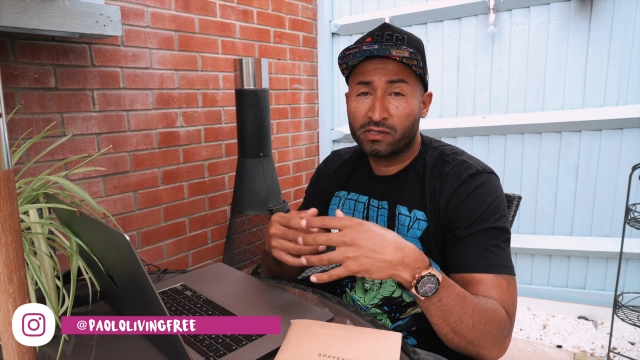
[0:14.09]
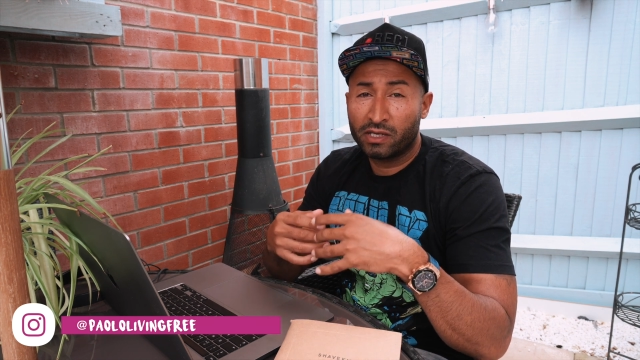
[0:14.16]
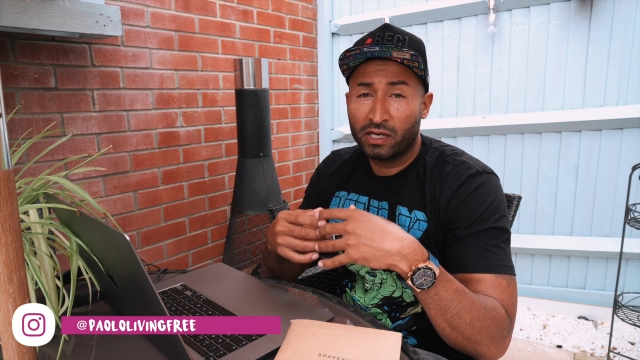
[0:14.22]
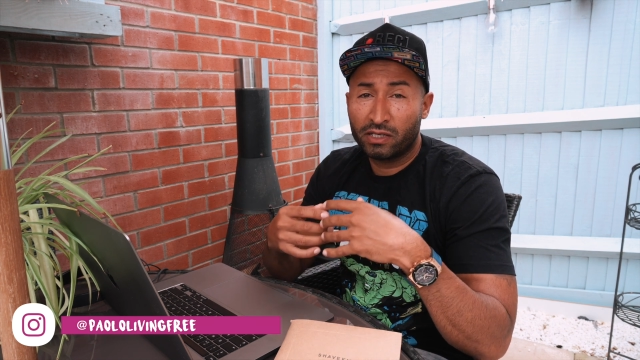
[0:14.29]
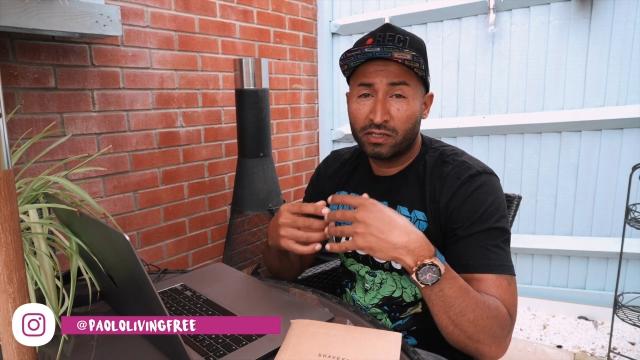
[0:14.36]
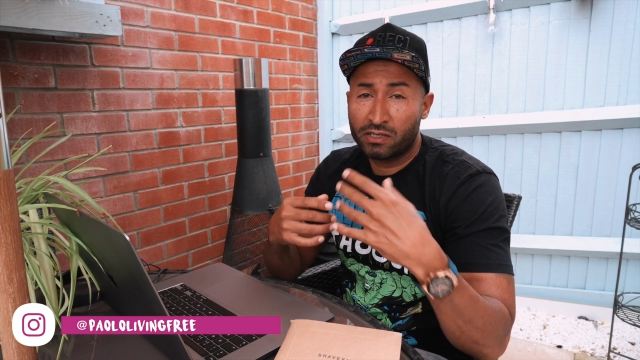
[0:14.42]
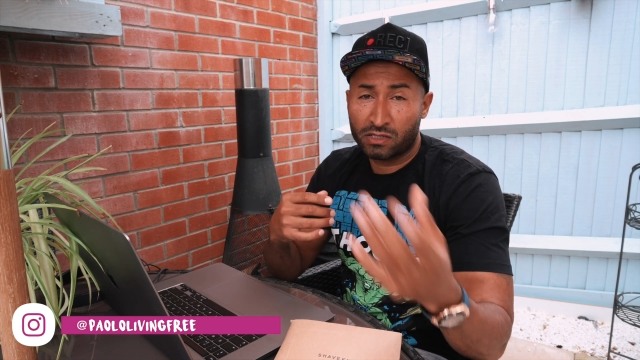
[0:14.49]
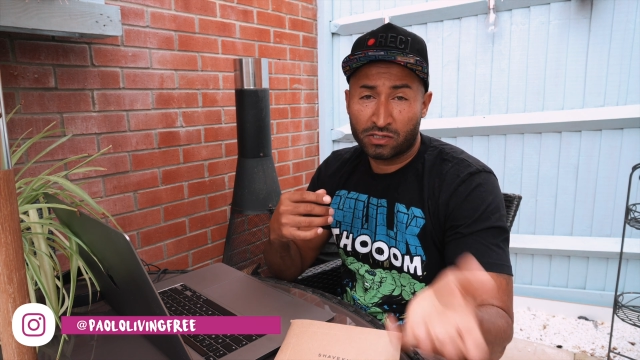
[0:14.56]
say
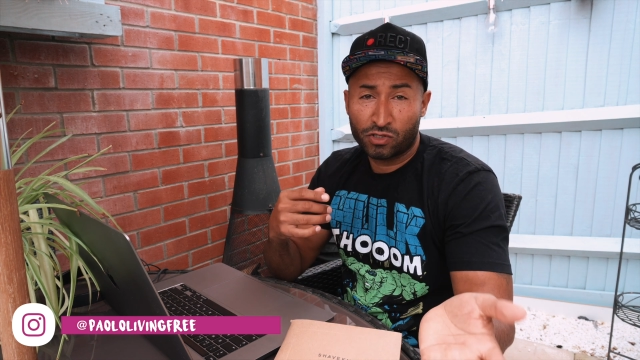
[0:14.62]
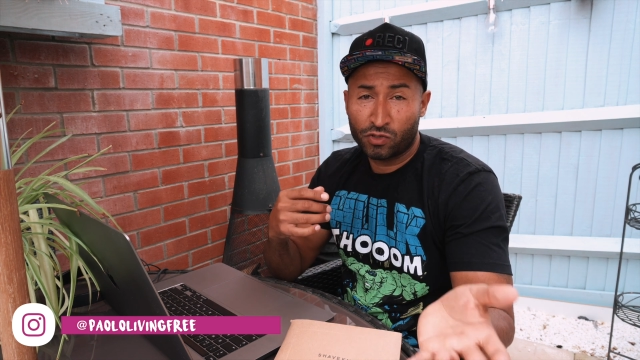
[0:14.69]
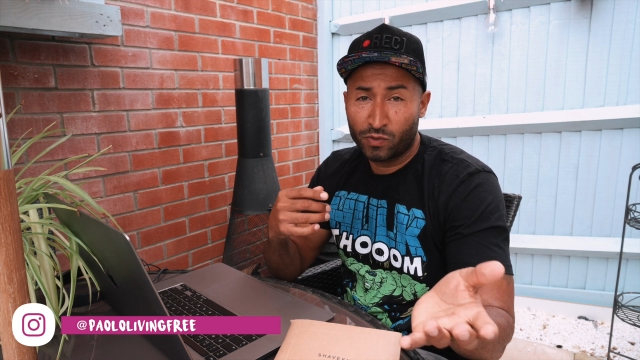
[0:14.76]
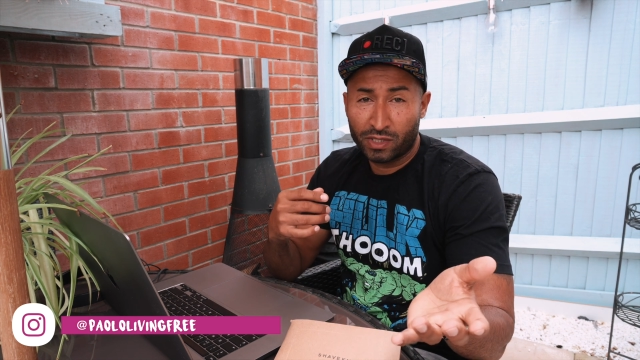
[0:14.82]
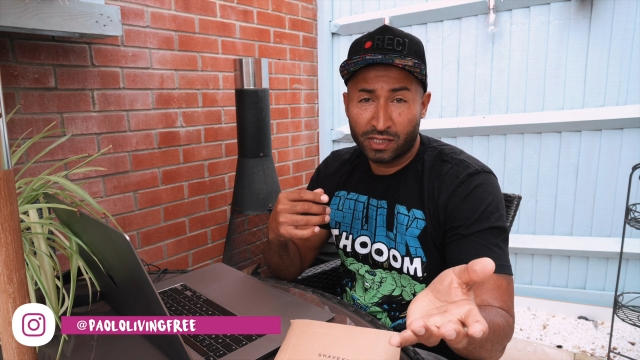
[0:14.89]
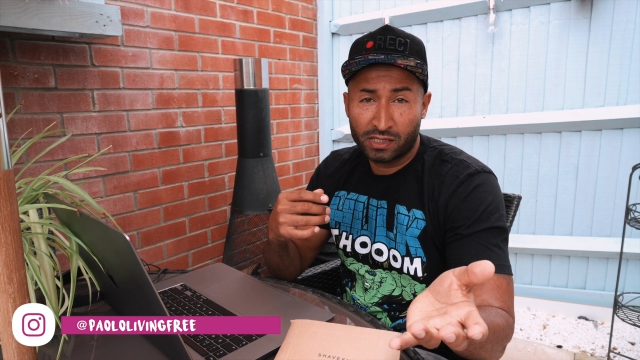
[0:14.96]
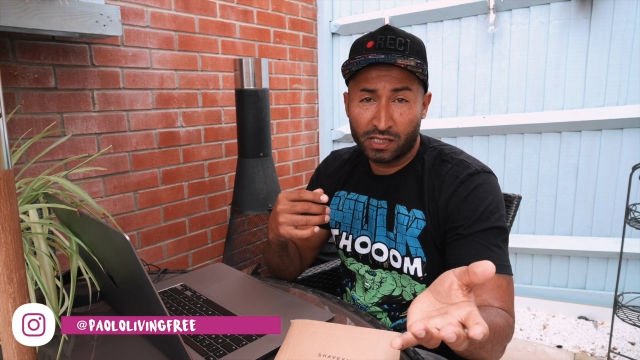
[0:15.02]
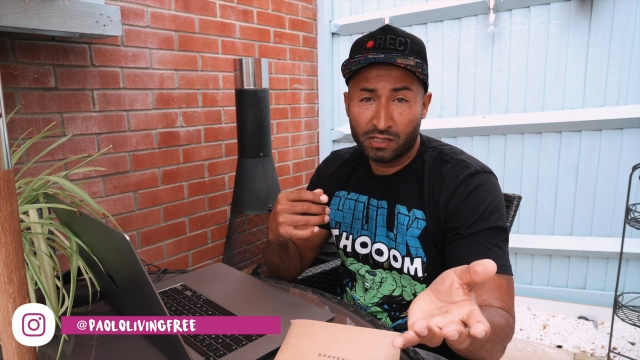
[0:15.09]
it doesn't do
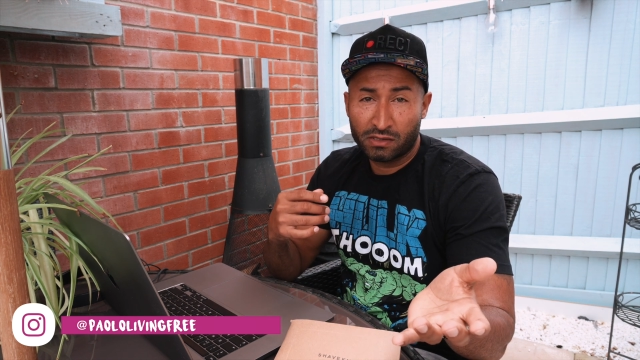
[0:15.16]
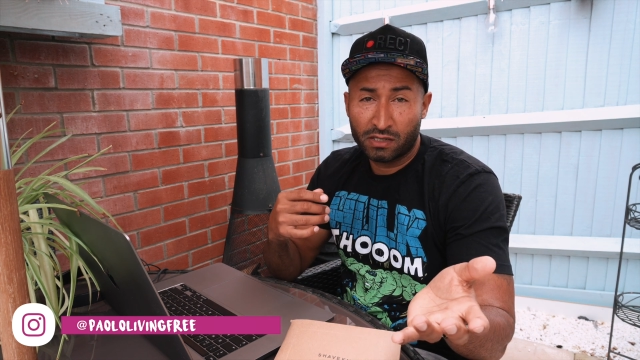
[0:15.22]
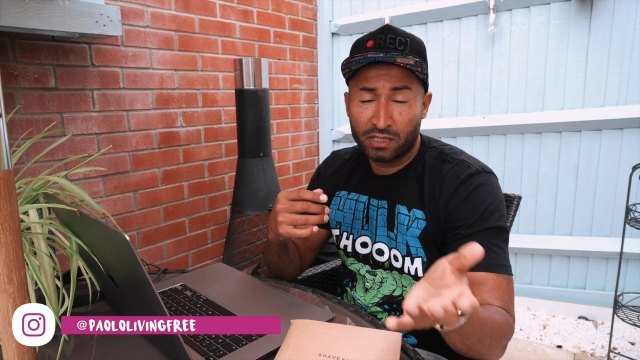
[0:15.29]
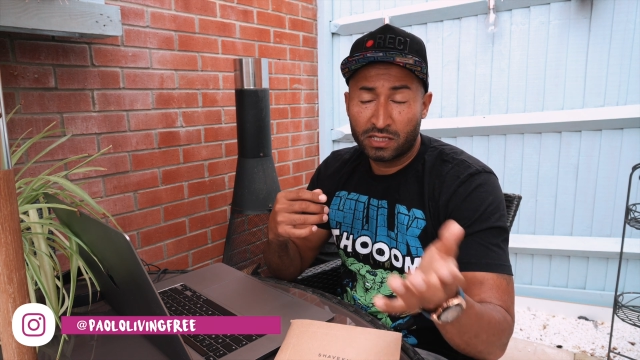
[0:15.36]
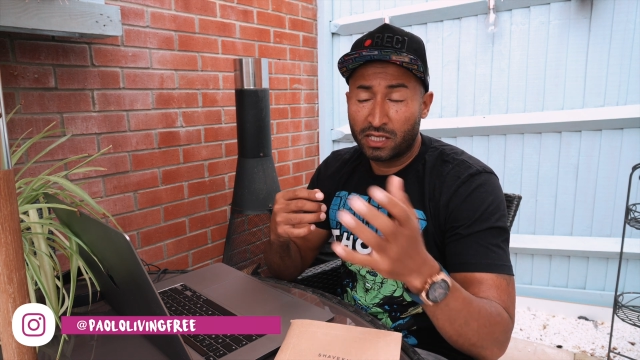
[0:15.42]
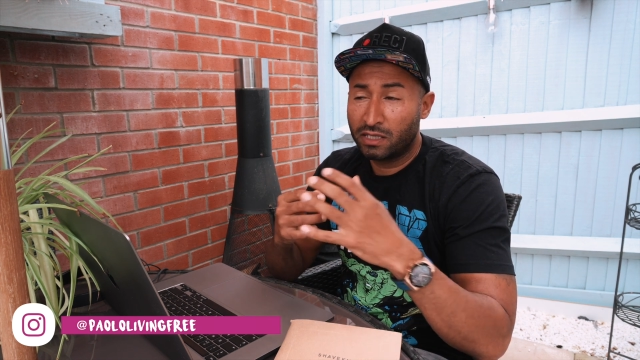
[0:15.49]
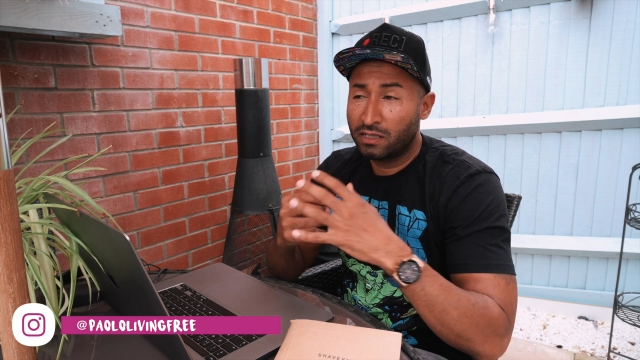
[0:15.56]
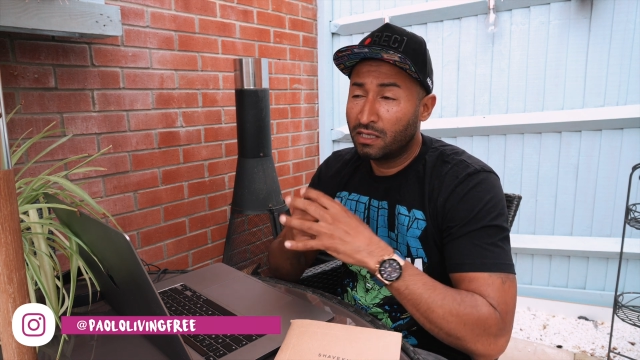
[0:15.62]
what it says on the
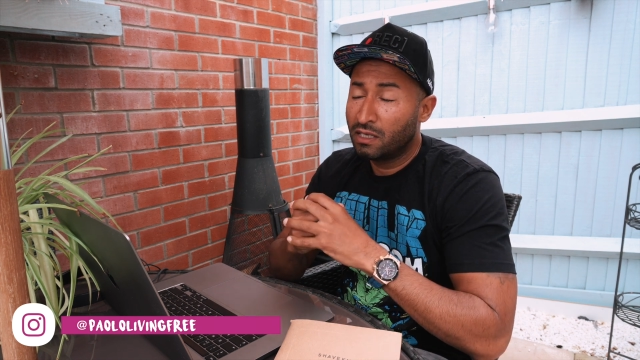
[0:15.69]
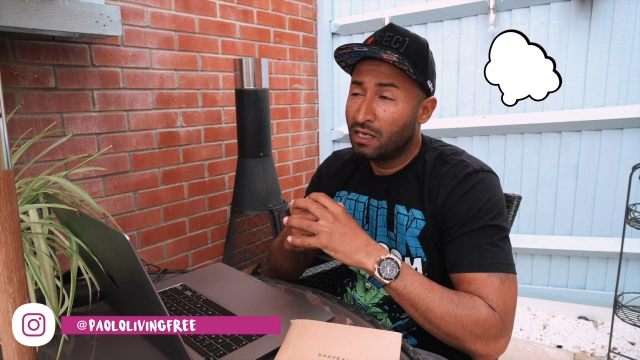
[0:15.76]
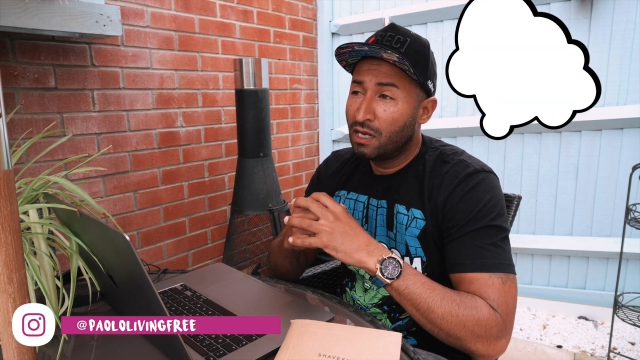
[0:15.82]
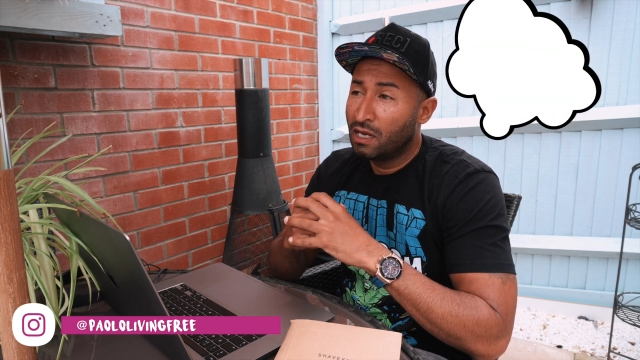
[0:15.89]
tin.